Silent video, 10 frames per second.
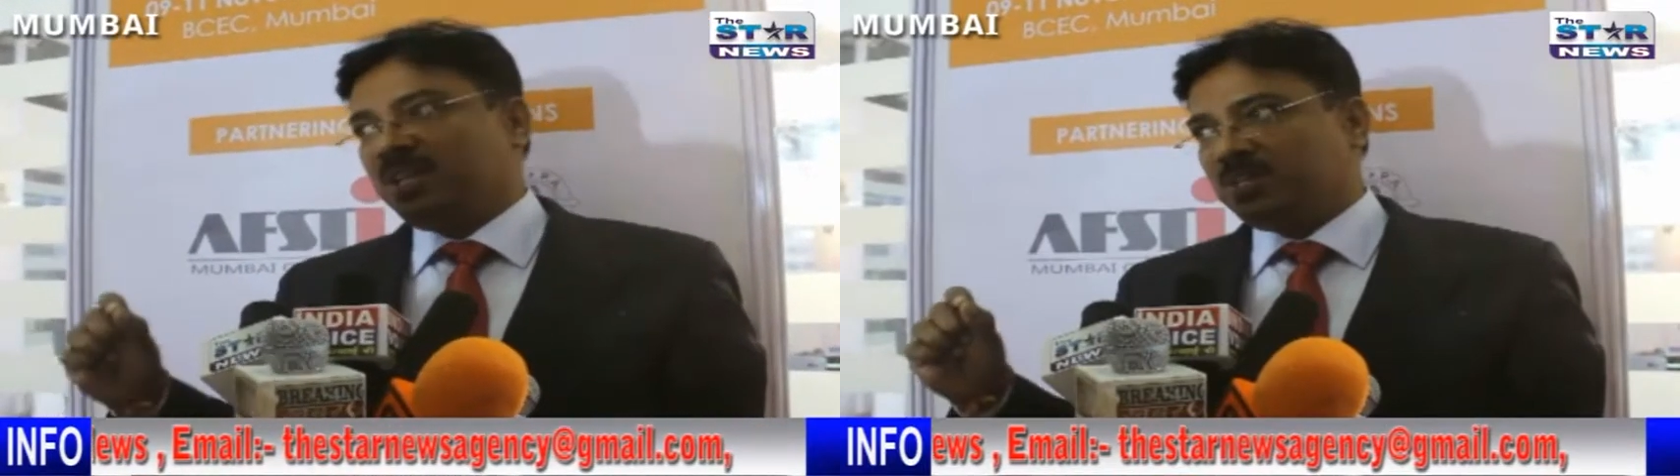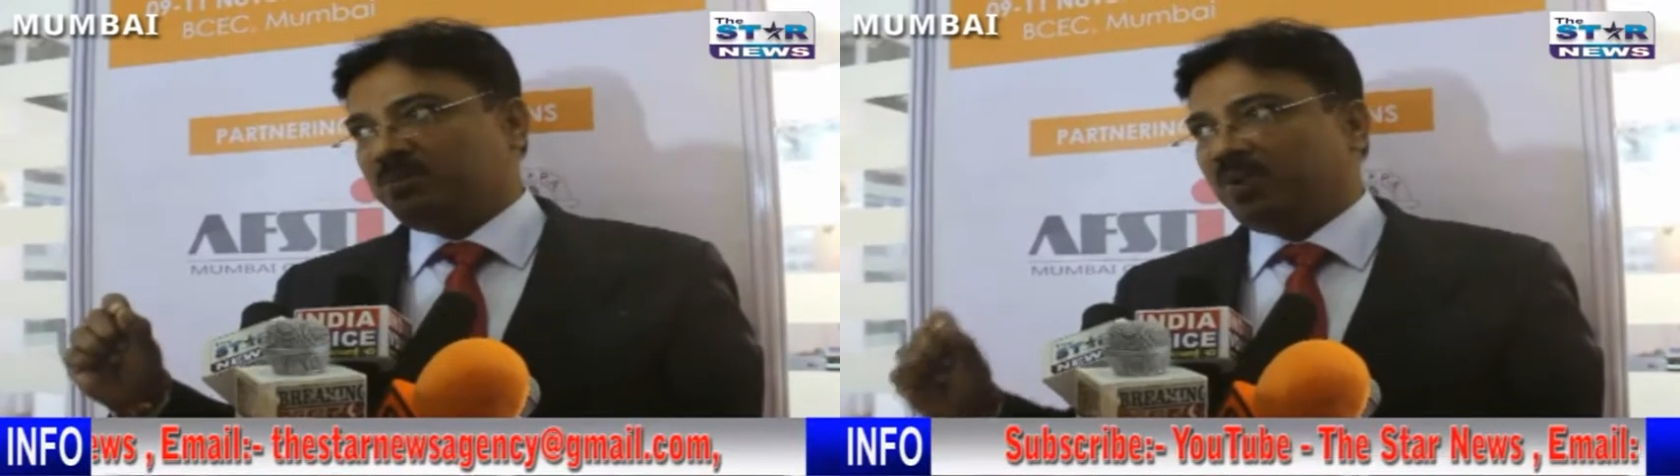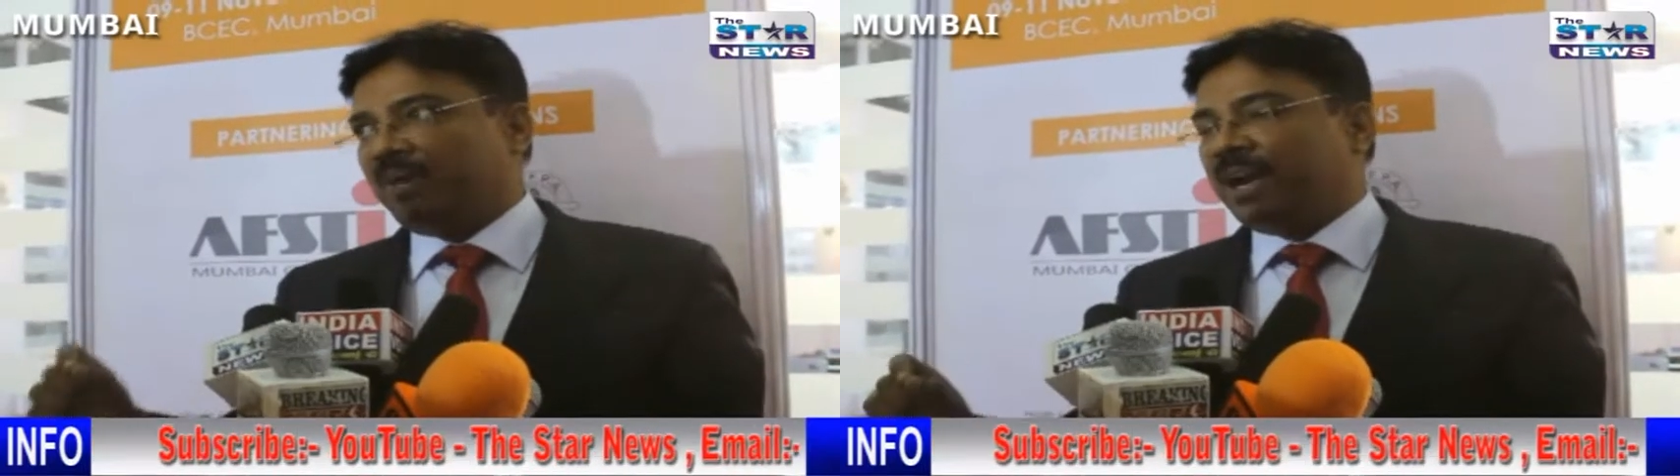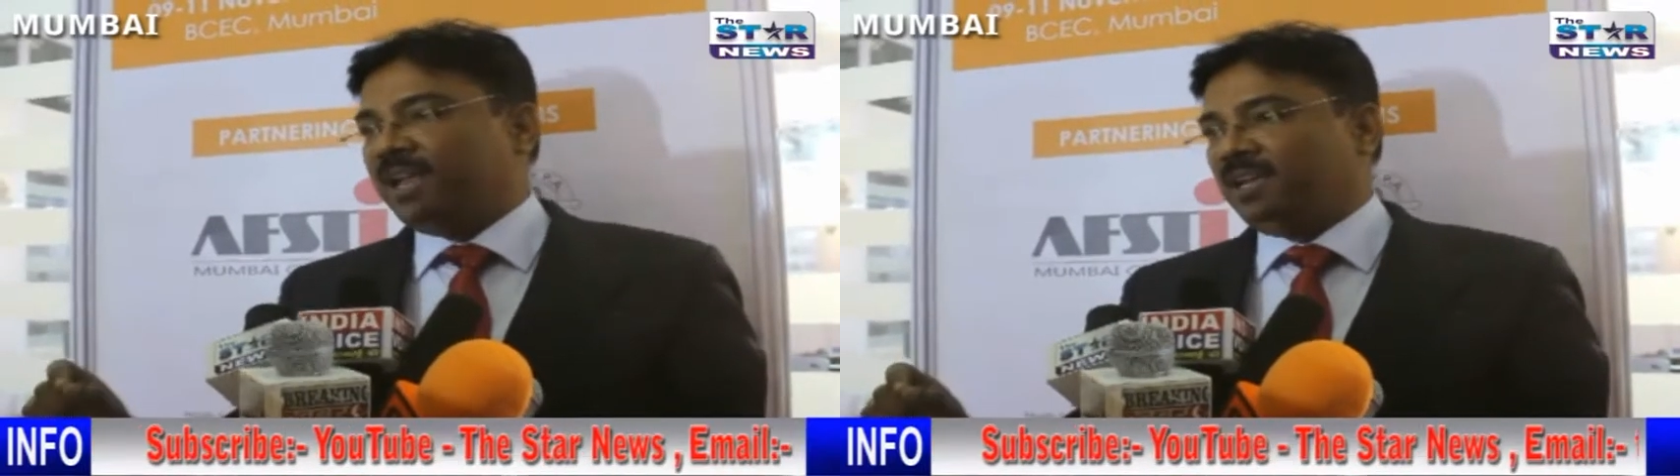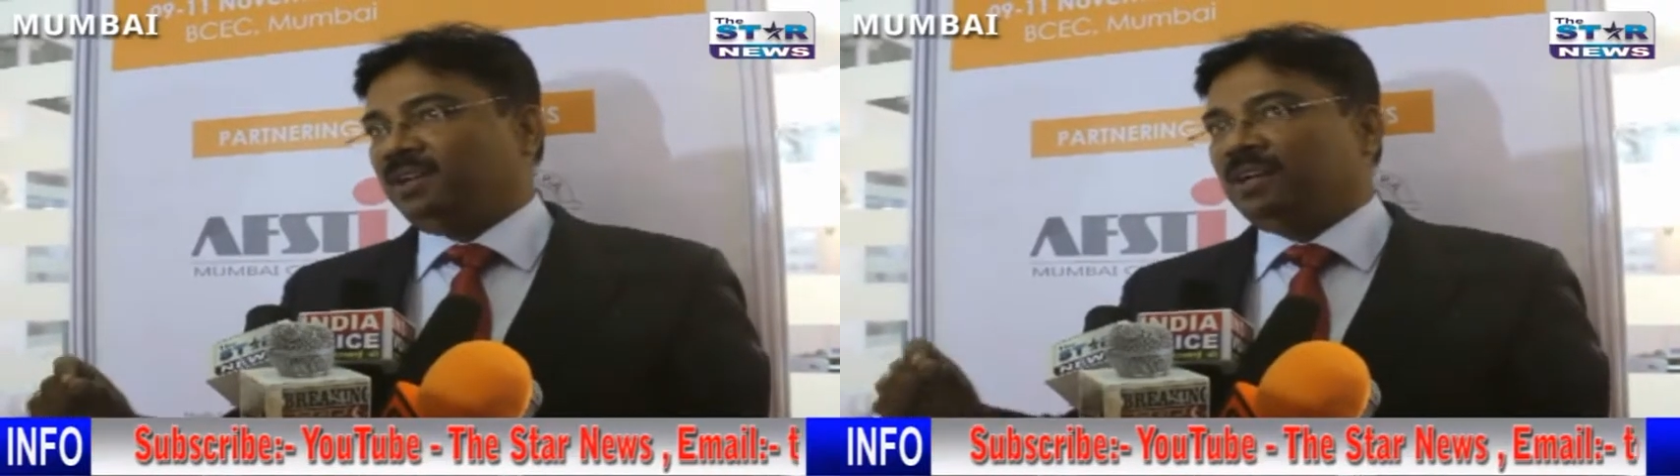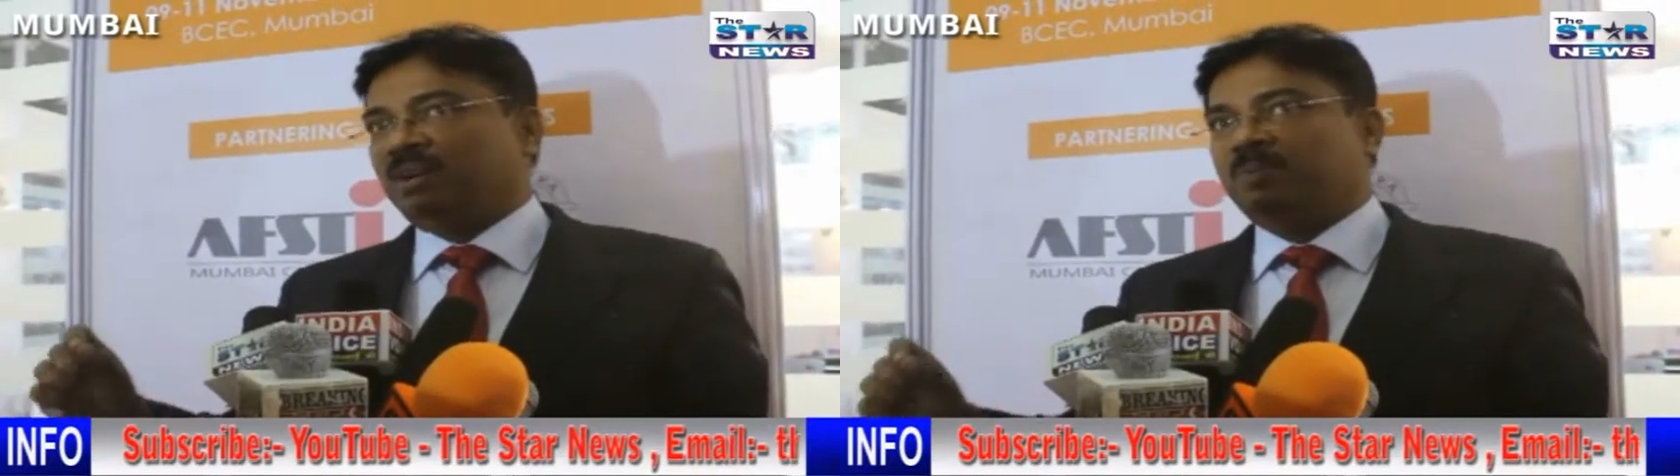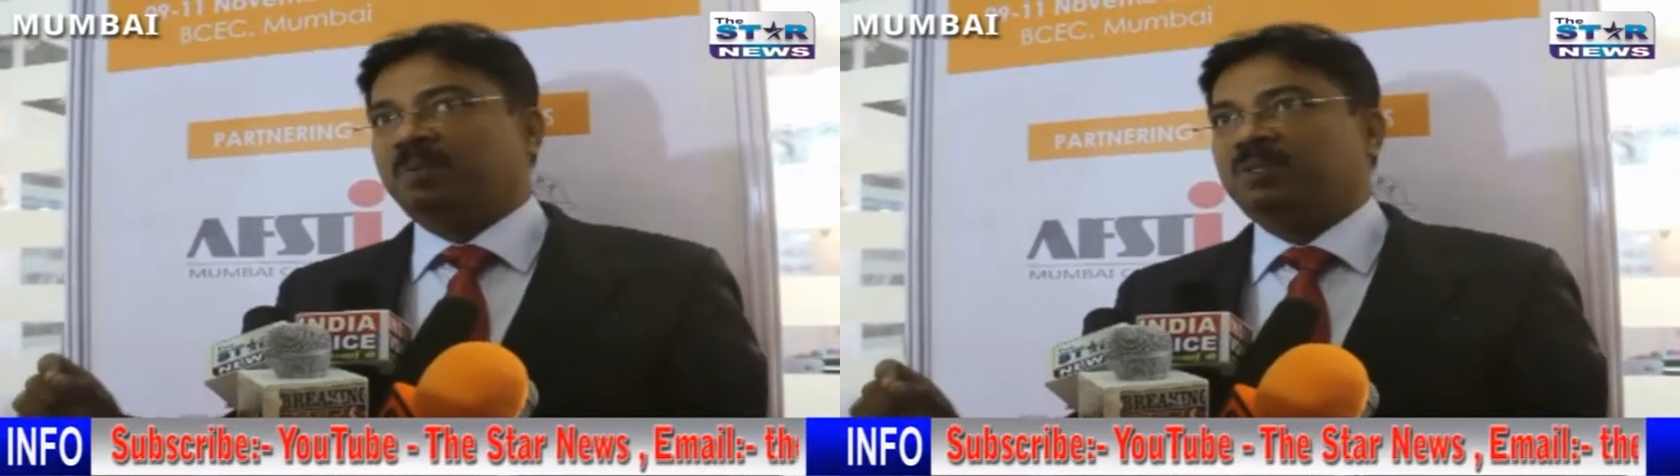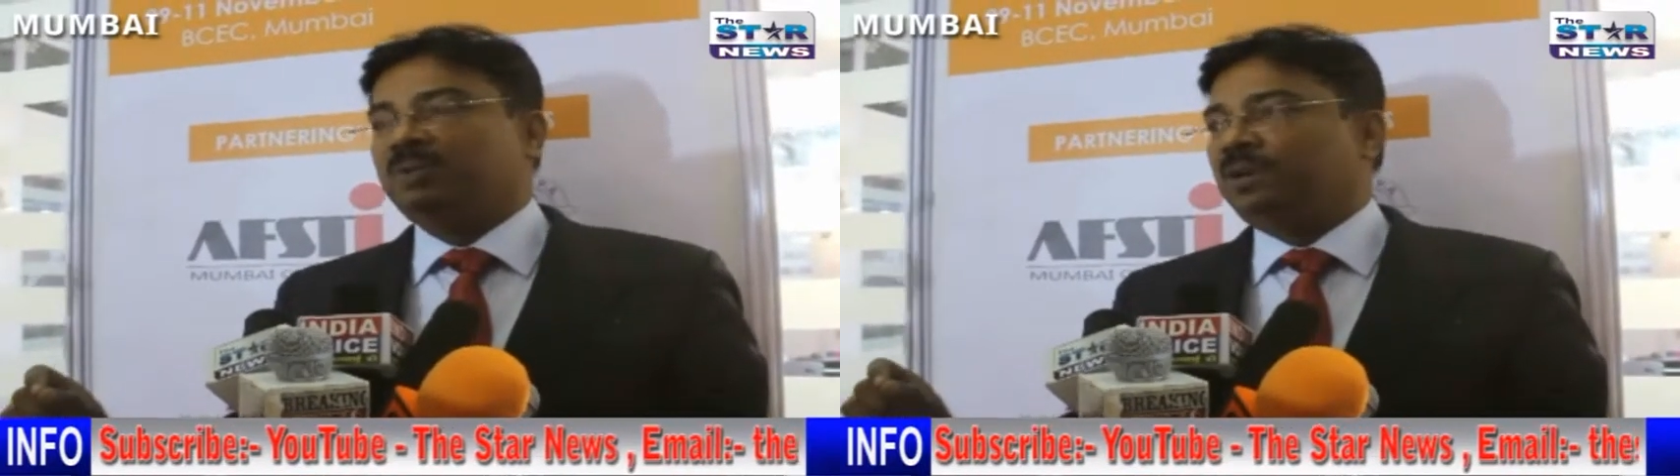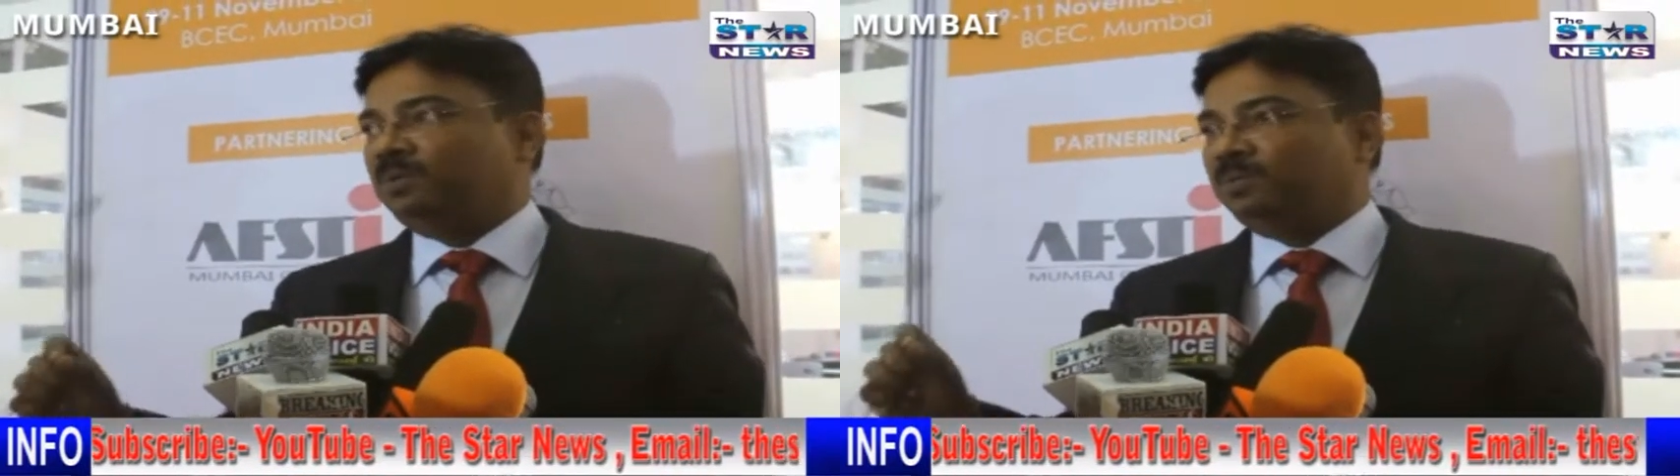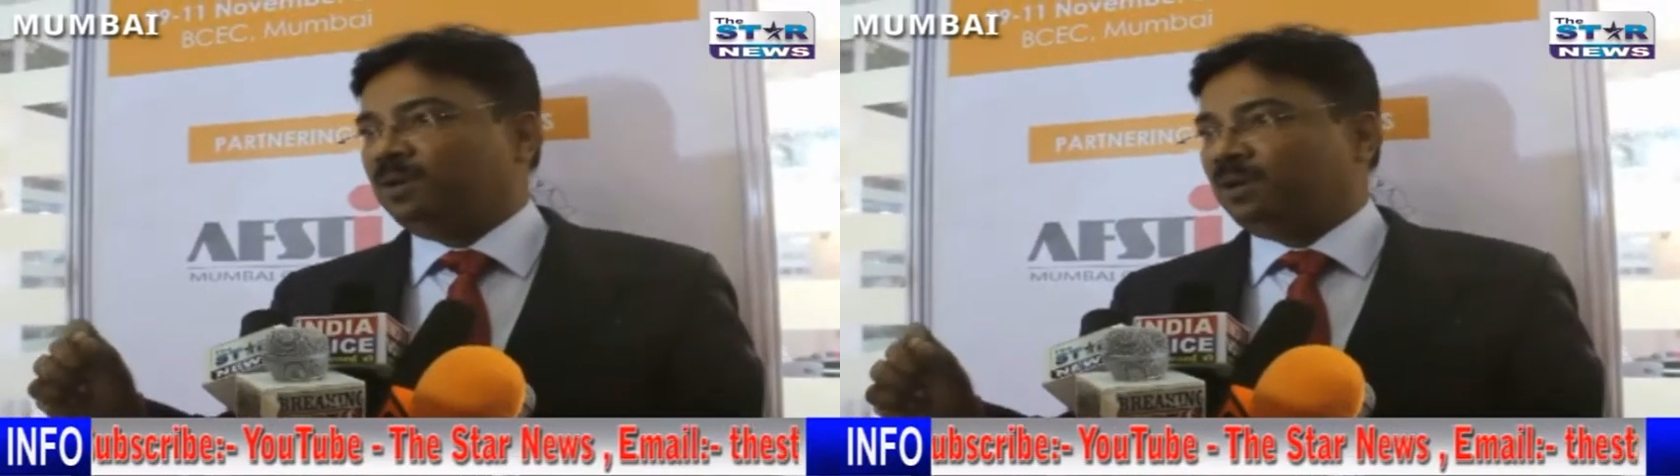is providing an
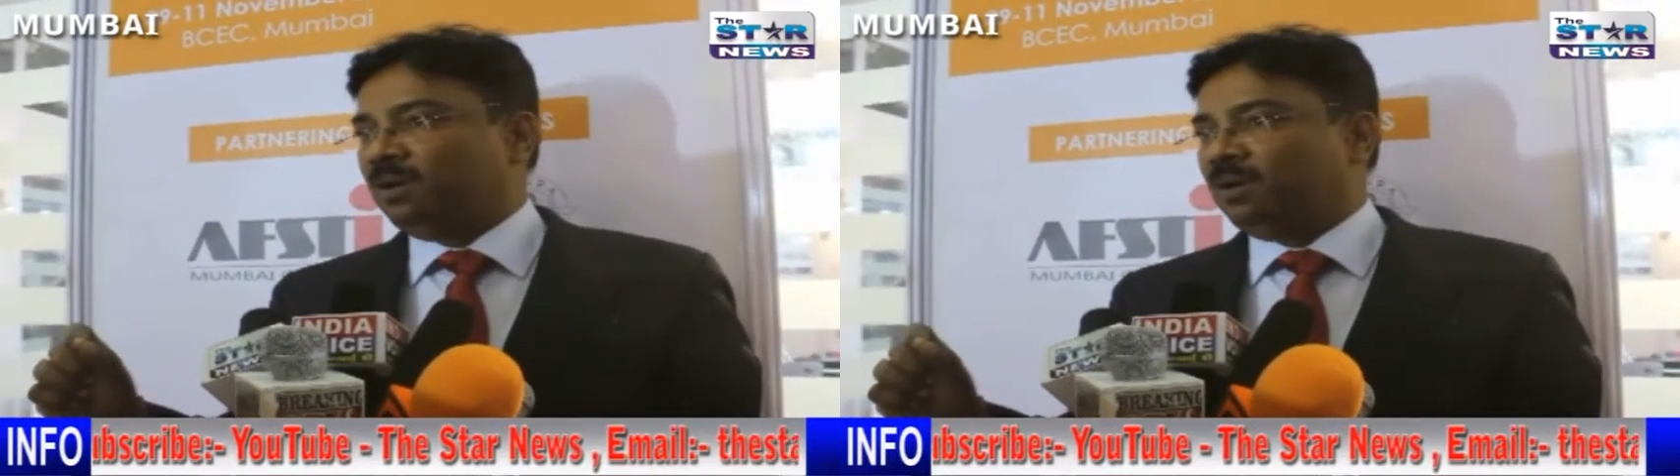opportunity for